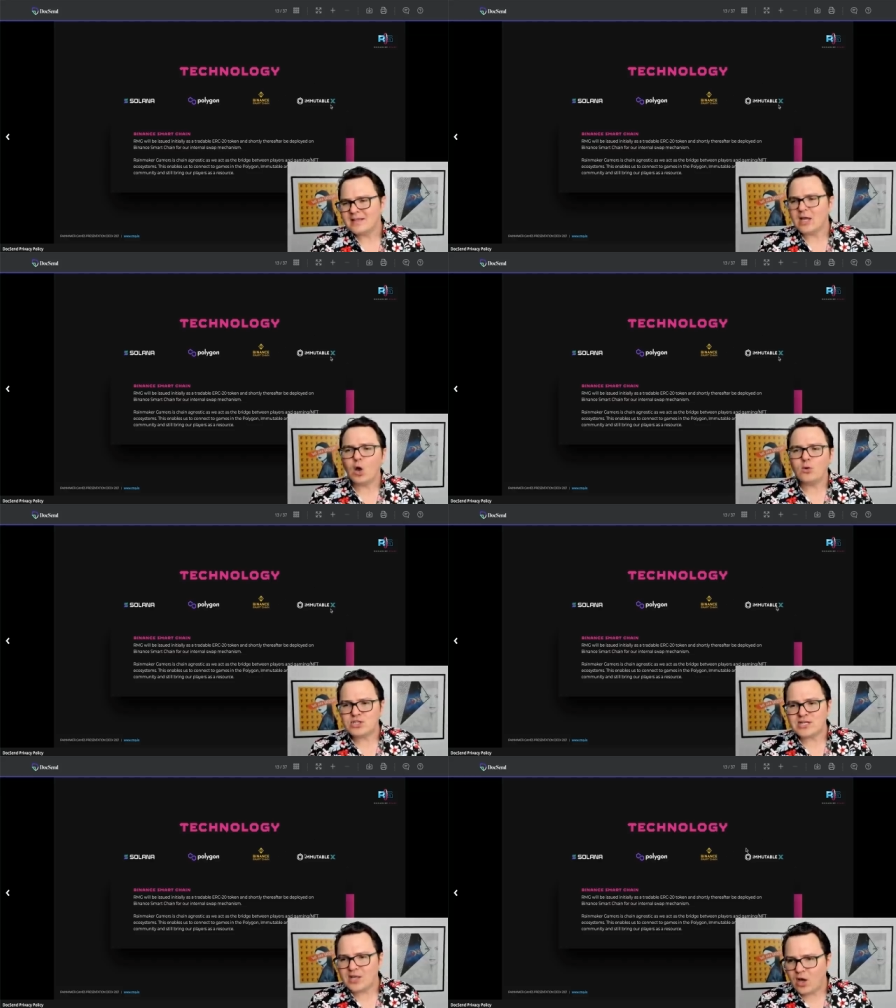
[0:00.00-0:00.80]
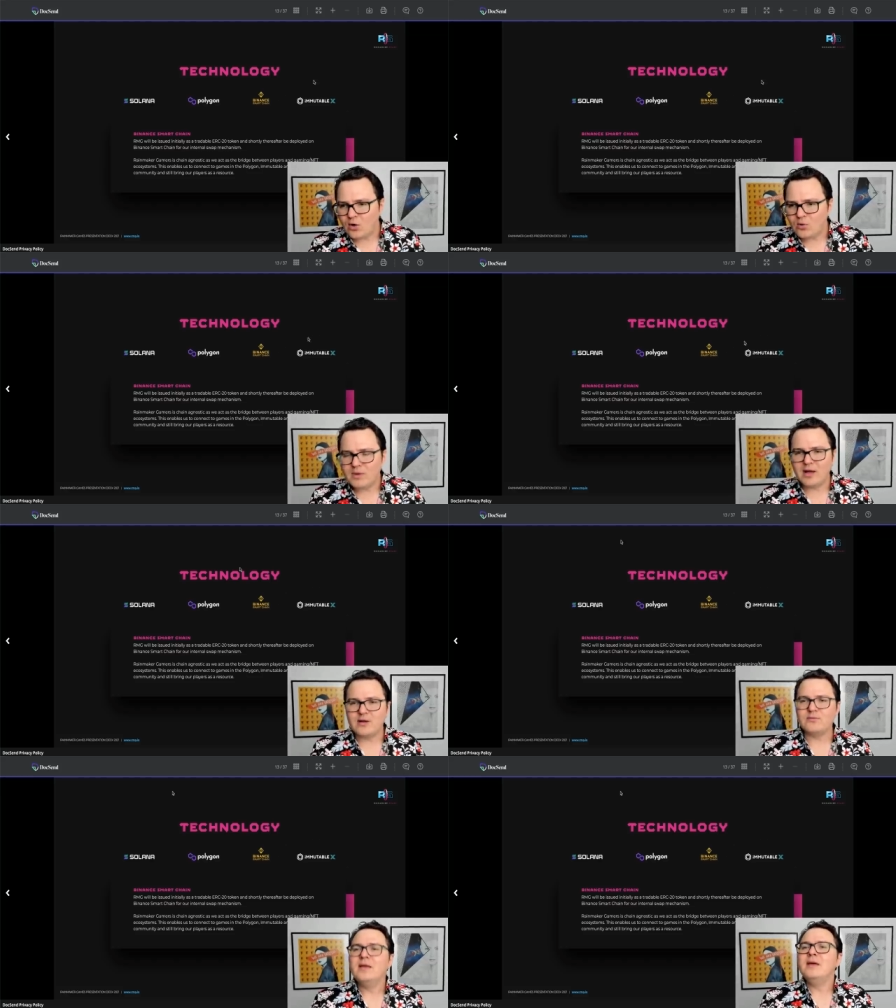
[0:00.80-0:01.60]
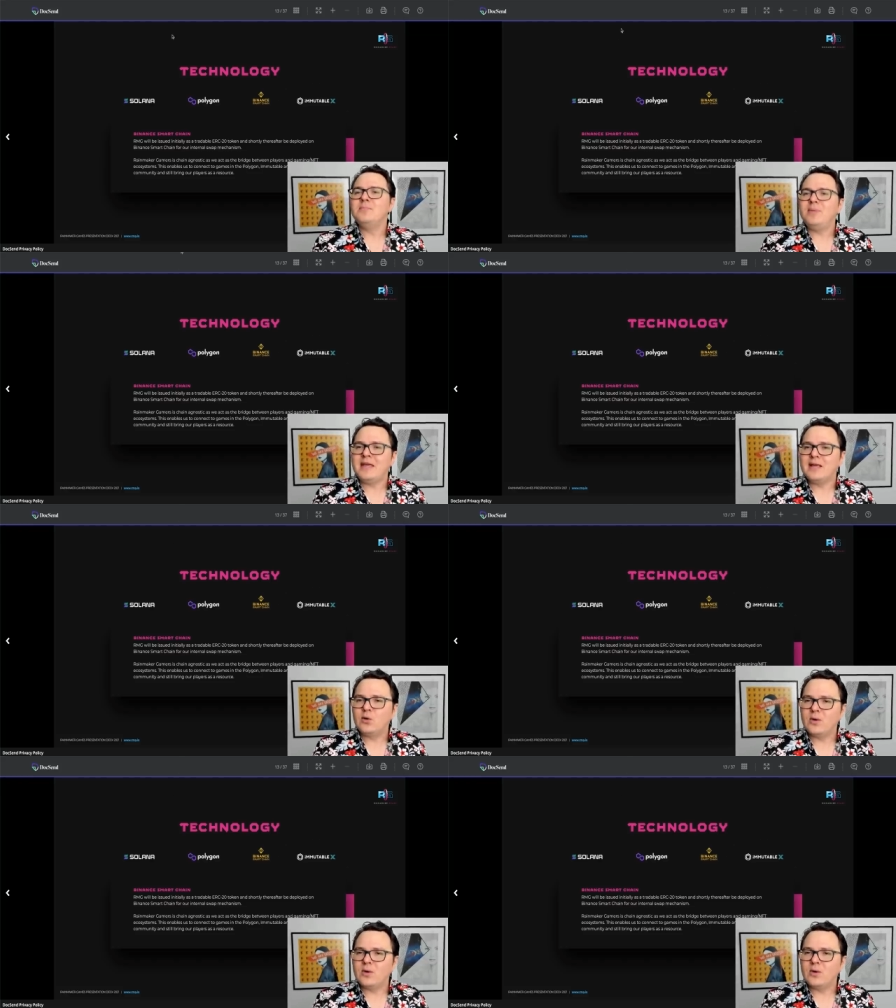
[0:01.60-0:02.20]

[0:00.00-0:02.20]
the OG home of big